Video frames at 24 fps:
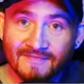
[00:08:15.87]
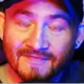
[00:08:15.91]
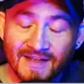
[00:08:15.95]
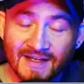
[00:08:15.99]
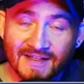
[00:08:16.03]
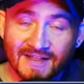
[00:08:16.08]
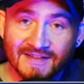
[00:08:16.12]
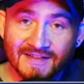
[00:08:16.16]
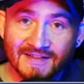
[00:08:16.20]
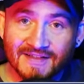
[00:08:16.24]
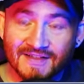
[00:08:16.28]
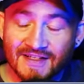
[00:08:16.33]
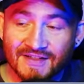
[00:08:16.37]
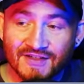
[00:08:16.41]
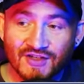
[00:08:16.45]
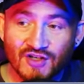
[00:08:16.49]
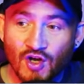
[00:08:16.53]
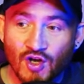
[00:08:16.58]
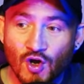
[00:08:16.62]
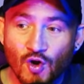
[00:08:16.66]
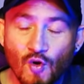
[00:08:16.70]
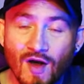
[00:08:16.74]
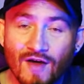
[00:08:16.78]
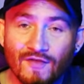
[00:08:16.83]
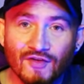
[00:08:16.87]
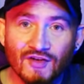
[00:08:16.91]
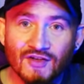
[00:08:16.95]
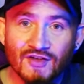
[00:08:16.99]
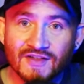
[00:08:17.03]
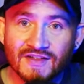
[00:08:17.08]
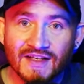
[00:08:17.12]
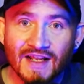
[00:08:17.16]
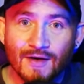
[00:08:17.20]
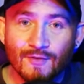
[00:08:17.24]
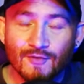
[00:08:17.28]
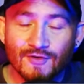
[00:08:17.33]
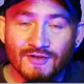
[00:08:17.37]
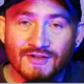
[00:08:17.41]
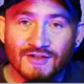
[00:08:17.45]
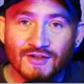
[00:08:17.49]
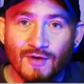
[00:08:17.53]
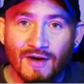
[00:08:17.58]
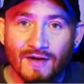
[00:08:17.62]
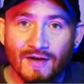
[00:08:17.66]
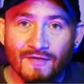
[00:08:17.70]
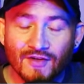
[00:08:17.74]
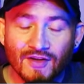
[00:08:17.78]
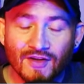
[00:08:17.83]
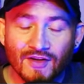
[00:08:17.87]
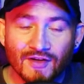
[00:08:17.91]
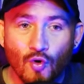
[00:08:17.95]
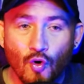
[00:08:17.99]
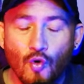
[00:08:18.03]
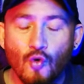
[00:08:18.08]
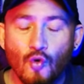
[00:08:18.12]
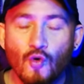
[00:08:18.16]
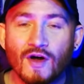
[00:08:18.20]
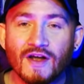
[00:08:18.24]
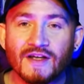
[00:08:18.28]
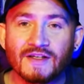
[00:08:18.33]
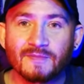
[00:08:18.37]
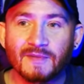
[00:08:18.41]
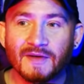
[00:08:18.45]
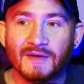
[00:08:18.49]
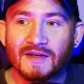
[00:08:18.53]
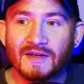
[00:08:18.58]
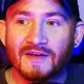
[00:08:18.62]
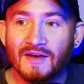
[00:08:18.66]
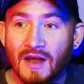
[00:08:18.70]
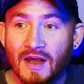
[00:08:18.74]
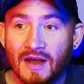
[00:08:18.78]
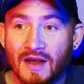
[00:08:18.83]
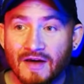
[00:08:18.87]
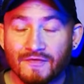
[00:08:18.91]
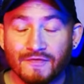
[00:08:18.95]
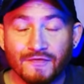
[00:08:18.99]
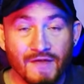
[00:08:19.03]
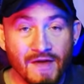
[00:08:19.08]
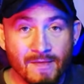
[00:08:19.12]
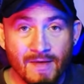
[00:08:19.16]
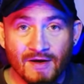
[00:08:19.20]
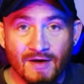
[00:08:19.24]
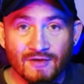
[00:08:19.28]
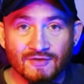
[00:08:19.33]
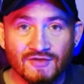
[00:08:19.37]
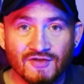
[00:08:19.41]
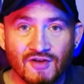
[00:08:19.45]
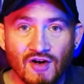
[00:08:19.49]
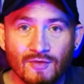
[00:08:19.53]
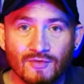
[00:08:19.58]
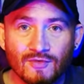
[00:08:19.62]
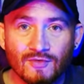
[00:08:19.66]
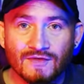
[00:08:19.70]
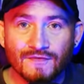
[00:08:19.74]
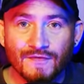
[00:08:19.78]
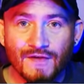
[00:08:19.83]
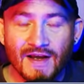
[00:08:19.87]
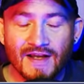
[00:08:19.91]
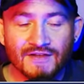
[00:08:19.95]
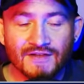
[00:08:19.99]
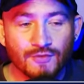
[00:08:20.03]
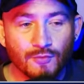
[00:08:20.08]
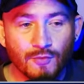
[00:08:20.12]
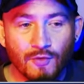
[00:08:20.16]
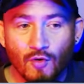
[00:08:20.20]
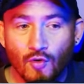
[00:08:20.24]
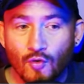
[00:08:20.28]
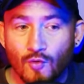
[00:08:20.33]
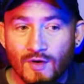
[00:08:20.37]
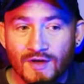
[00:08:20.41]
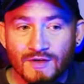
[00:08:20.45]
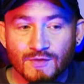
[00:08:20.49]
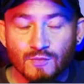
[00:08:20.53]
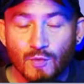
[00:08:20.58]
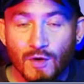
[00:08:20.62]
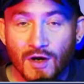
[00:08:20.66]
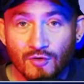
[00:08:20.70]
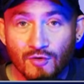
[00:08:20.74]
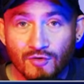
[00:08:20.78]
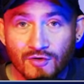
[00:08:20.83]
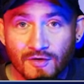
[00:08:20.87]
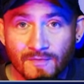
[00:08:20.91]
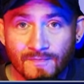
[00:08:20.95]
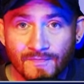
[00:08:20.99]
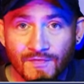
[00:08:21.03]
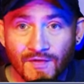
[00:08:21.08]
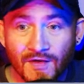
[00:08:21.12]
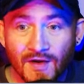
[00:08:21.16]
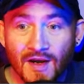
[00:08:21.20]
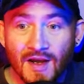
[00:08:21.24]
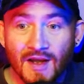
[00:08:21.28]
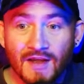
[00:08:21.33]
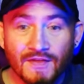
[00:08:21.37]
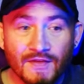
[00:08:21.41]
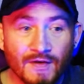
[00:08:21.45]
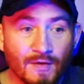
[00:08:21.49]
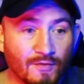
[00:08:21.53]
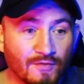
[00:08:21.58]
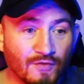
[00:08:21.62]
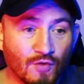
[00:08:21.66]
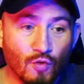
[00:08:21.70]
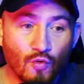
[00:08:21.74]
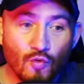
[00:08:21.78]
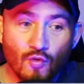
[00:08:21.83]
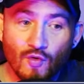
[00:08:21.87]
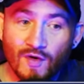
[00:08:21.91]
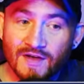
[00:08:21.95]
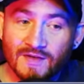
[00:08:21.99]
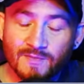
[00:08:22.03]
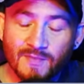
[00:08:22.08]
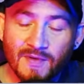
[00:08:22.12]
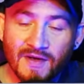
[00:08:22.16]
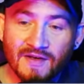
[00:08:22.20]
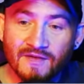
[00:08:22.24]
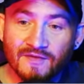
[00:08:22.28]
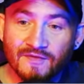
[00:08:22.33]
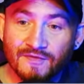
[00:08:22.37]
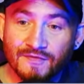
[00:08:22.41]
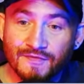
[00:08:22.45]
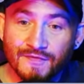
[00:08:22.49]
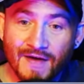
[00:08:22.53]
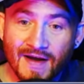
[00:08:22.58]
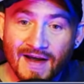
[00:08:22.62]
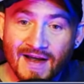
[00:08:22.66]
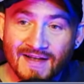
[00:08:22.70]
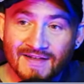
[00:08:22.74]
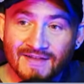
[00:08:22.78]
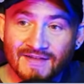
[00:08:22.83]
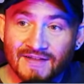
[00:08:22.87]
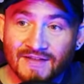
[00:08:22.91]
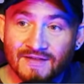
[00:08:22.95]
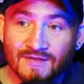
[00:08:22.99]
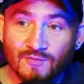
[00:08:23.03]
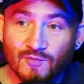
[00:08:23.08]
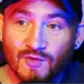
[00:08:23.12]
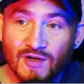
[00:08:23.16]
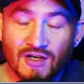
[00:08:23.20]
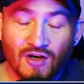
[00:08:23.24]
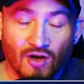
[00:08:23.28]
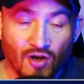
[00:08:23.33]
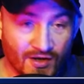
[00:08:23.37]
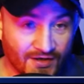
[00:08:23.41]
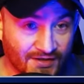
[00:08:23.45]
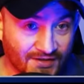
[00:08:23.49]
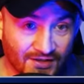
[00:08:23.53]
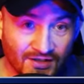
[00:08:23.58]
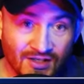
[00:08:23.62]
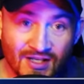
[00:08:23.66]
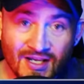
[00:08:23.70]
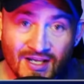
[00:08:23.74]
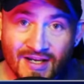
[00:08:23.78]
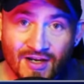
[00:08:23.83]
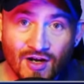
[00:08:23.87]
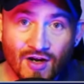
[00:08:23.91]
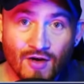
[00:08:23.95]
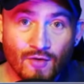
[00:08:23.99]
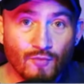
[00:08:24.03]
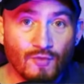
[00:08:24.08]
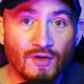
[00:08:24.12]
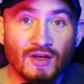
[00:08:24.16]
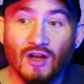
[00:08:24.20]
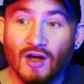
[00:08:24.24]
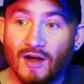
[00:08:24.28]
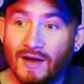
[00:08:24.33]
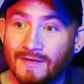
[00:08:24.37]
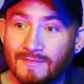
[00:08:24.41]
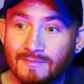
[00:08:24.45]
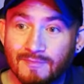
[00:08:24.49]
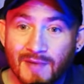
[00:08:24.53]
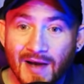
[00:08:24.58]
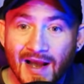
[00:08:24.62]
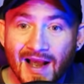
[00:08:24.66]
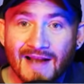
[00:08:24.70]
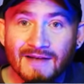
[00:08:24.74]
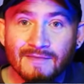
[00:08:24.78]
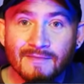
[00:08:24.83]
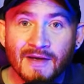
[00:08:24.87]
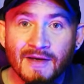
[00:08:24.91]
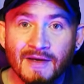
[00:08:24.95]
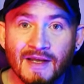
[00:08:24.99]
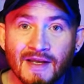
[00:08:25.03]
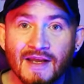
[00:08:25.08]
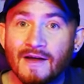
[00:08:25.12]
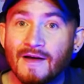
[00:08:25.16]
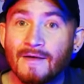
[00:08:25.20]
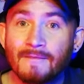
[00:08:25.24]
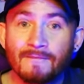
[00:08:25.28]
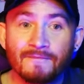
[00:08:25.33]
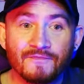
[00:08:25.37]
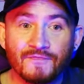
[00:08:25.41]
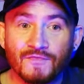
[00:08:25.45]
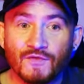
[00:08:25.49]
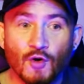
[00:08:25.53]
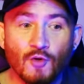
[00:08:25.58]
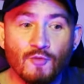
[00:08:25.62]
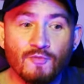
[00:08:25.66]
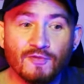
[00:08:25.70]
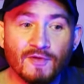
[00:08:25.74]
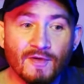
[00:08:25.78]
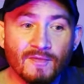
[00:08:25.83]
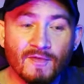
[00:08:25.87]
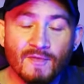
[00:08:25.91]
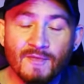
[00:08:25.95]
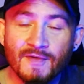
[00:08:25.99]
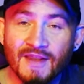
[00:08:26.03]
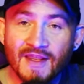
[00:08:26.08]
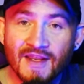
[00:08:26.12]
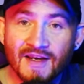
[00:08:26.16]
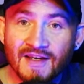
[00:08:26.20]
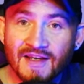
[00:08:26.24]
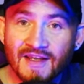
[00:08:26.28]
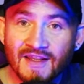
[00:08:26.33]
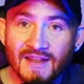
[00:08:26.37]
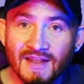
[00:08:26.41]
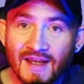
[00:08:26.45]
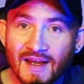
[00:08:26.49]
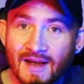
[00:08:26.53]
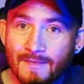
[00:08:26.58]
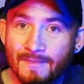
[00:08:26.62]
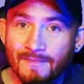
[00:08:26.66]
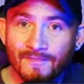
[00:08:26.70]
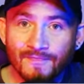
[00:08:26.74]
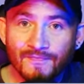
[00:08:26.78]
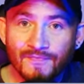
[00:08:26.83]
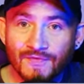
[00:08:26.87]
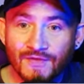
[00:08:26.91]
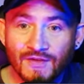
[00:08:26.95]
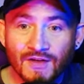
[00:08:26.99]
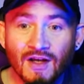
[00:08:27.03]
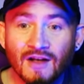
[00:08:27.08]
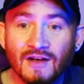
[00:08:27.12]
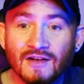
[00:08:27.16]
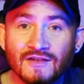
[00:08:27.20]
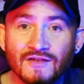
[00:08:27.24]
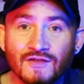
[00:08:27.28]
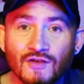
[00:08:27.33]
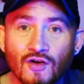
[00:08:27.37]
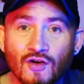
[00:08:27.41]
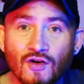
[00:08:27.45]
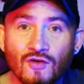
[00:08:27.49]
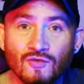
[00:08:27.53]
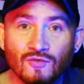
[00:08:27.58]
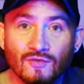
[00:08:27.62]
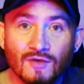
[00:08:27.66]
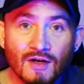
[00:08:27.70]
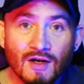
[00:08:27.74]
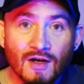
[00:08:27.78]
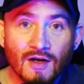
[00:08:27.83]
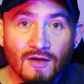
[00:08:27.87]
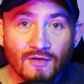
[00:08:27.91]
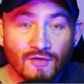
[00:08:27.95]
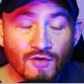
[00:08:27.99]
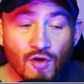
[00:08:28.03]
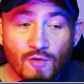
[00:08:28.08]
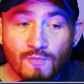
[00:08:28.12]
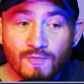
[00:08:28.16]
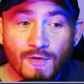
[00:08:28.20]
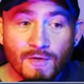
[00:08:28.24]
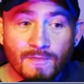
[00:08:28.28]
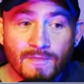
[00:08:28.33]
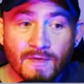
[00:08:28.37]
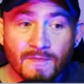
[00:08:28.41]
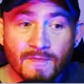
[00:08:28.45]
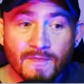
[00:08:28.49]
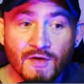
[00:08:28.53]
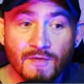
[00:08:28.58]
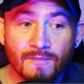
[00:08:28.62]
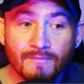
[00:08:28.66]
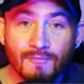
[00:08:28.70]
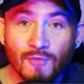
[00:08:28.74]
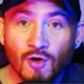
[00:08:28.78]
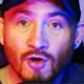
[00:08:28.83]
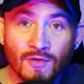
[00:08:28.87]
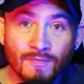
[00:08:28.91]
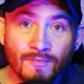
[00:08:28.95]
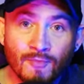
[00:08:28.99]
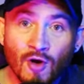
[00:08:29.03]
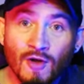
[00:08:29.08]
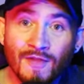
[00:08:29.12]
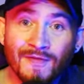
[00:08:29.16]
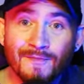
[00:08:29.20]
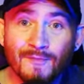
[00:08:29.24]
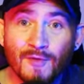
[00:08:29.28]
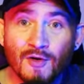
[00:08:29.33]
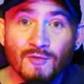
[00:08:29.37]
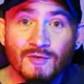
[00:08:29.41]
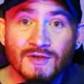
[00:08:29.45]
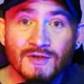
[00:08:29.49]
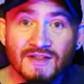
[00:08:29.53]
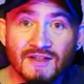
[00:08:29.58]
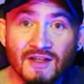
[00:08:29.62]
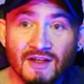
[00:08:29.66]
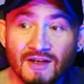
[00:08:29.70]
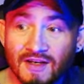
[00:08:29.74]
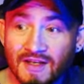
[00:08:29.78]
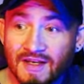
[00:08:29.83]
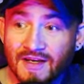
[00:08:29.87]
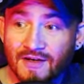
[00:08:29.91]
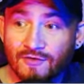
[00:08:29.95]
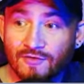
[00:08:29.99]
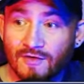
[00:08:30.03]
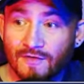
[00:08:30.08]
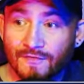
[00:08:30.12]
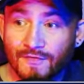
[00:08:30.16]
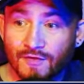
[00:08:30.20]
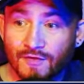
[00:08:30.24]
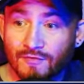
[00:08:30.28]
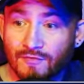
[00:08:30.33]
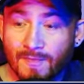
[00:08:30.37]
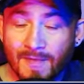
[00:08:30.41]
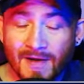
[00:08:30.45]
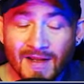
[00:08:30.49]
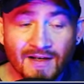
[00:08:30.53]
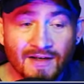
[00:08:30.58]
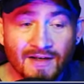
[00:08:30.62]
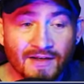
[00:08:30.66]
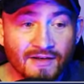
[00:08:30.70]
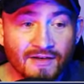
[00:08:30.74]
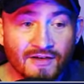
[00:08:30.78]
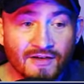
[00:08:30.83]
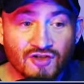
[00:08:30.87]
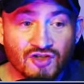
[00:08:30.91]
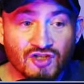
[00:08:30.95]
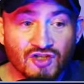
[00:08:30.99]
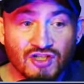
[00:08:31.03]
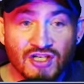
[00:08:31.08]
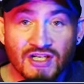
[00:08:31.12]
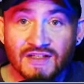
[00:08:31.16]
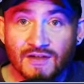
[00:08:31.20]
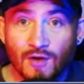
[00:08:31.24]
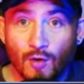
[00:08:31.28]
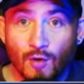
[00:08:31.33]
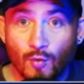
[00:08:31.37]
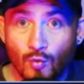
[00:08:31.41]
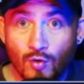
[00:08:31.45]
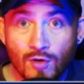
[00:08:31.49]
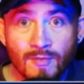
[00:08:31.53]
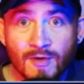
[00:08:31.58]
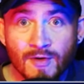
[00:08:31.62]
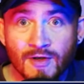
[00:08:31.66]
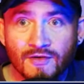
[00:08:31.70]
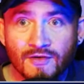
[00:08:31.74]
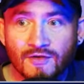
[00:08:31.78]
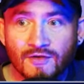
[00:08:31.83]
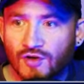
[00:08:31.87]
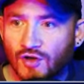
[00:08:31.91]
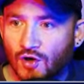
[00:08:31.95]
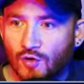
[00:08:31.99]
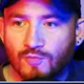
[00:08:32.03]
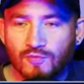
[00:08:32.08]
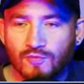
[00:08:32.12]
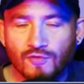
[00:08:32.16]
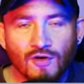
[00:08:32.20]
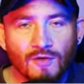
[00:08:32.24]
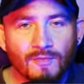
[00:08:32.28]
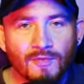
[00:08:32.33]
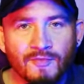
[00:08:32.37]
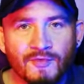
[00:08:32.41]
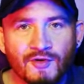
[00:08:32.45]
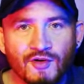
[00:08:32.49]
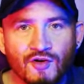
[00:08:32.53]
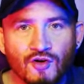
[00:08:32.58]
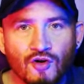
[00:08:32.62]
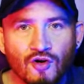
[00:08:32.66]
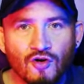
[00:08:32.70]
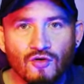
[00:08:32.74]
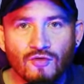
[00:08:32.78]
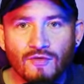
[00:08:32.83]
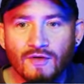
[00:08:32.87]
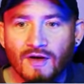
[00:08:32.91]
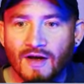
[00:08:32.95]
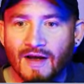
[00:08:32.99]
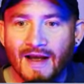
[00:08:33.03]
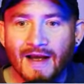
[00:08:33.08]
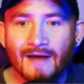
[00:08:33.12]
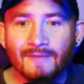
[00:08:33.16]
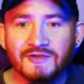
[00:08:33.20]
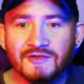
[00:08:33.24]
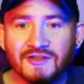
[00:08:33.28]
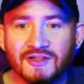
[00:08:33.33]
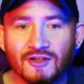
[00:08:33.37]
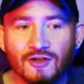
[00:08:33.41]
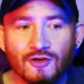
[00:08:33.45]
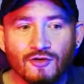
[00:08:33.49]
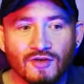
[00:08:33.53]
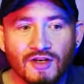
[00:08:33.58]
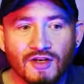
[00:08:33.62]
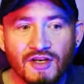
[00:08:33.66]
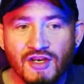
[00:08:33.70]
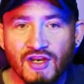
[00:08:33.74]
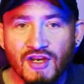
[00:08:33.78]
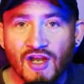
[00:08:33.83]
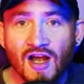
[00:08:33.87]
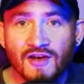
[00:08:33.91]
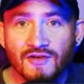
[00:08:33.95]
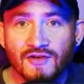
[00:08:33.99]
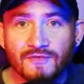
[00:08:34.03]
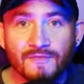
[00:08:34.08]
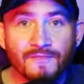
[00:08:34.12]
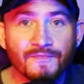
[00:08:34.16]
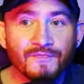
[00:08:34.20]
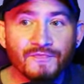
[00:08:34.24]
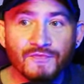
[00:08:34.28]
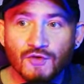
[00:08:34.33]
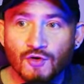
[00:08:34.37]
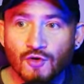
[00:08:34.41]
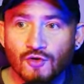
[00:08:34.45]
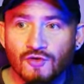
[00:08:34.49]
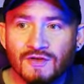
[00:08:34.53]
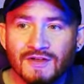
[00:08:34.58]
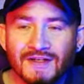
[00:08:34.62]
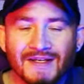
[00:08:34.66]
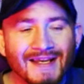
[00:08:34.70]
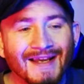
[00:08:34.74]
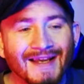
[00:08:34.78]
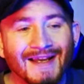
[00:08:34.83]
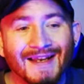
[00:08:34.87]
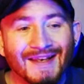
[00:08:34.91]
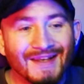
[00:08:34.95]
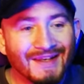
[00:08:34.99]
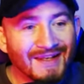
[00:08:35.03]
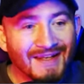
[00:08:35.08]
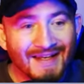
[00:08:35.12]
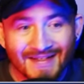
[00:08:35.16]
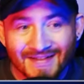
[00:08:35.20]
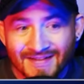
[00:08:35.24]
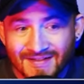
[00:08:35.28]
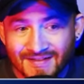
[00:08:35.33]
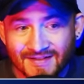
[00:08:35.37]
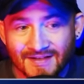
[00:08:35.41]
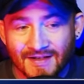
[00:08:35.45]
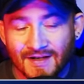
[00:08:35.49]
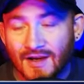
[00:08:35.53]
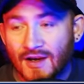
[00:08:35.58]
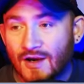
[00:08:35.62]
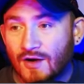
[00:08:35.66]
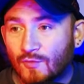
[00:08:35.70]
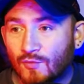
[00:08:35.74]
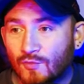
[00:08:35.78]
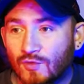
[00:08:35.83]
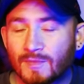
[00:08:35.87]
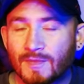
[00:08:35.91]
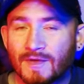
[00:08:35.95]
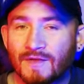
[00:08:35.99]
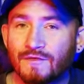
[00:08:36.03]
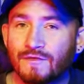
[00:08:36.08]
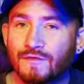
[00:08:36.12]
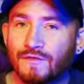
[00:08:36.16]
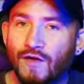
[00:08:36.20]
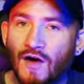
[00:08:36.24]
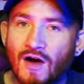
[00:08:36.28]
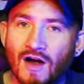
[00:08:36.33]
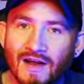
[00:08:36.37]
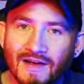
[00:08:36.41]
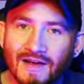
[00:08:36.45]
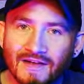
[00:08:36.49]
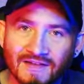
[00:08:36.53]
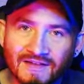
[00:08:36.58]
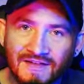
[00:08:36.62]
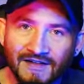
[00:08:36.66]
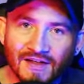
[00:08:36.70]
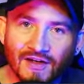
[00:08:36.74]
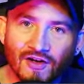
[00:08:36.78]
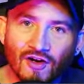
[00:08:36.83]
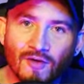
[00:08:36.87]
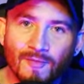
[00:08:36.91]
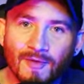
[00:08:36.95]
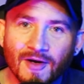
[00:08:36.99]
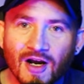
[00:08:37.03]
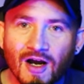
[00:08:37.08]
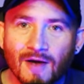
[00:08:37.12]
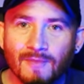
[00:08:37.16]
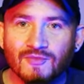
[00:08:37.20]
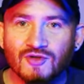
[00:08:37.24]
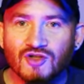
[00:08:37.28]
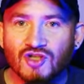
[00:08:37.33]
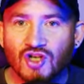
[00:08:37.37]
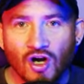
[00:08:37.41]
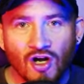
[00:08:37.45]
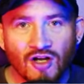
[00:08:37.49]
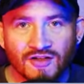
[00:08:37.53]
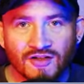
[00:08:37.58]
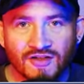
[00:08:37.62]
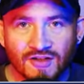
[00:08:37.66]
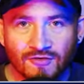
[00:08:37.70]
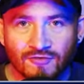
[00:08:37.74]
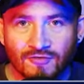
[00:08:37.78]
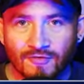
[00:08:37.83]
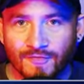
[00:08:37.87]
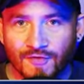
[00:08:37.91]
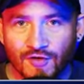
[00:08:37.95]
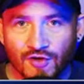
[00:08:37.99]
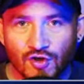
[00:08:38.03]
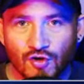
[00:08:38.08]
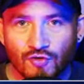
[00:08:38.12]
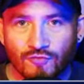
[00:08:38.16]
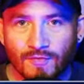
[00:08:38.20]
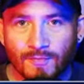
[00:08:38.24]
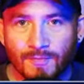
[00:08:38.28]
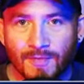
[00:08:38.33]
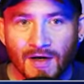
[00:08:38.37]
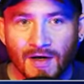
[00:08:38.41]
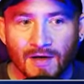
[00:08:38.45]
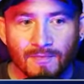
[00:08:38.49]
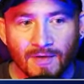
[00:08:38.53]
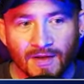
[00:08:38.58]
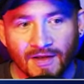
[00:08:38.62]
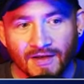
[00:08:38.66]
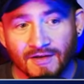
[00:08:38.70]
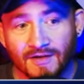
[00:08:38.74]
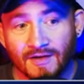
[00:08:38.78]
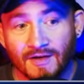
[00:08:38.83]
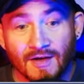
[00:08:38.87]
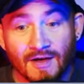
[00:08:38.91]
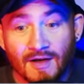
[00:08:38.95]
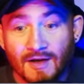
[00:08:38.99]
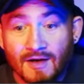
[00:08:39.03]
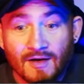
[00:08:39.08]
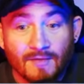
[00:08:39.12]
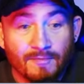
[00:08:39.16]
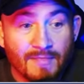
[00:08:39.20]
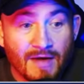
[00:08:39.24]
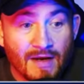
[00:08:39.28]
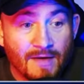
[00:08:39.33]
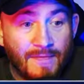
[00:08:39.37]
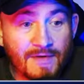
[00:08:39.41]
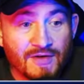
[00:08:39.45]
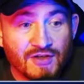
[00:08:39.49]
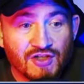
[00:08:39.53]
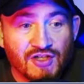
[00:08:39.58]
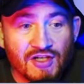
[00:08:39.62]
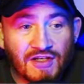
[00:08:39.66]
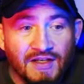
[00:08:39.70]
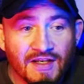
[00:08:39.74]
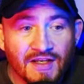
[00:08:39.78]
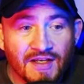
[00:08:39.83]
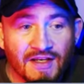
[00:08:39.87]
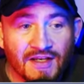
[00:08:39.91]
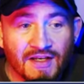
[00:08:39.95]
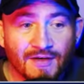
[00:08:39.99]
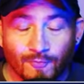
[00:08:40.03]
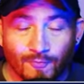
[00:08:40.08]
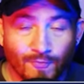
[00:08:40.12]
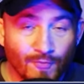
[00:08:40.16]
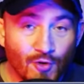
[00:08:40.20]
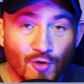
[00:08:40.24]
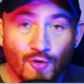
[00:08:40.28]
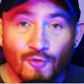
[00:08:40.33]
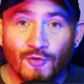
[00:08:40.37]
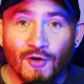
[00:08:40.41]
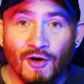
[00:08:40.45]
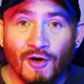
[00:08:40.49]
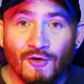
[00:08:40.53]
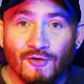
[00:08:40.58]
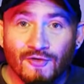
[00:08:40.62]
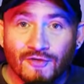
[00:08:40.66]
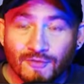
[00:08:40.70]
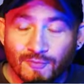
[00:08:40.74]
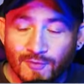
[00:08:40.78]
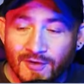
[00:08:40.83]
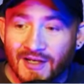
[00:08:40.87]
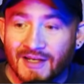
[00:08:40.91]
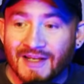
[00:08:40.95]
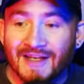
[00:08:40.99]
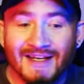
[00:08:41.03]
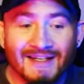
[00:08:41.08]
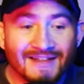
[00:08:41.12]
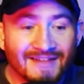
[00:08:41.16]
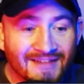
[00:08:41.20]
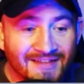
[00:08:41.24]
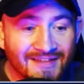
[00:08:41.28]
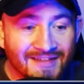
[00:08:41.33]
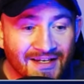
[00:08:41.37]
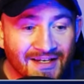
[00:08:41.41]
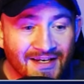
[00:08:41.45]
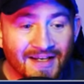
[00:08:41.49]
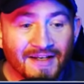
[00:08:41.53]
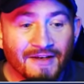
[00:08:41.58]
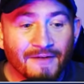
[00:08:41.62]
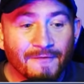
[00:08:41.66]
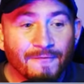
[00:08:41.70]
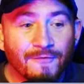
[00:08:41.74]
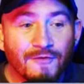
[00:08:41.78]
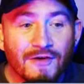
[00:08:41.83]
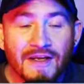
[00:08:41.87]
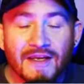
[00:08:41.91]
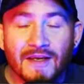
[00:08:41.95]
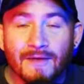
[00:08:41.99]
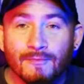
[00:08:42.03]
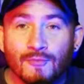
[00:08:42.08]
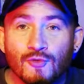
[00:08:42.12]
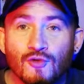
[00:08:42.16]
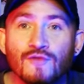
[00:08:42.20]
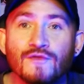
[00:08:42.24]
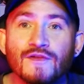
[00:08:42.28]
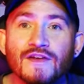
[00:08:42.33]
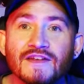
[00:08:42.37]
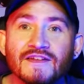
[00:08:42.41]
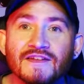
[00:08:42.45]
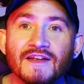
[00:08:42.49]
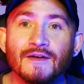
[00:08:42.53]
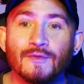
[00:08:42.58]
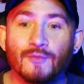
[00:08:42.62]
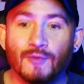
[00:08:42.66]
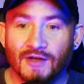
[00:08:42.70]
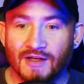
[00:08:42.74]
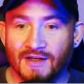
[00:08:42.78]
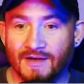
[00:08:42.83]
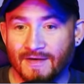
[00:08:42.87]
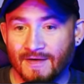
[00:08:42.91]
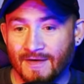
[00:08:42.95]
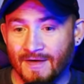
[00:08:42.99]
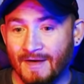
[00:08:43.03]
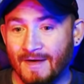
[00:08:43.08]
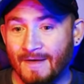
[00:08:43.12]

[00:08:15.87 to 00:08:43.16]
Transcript: There's no evidence of that whatsoever. There have always been female Star Wars fans who were always welcomed. There have always been fans. We like Leia. We like Padme. No problem with any of them. None at all. No problem that Mon Mothma was the leader of the rebellion and she's a woman. No problem at all. Absolutely none. Couldn't care less. Would have been fine to see her become Chancellor of the New Republic. Maybe she did. Who knows? We didn't get to see it in the freaking movies, did we?